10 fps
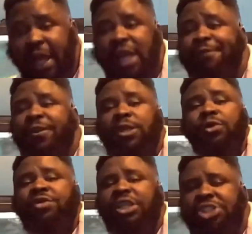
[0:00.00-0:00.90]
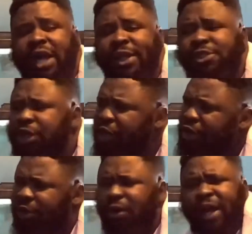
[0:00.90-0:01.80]
And if you're new to the channel,
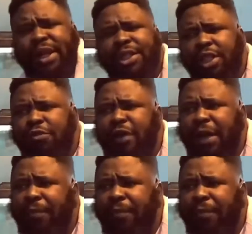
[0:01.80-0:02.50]
go ahead and subscribe,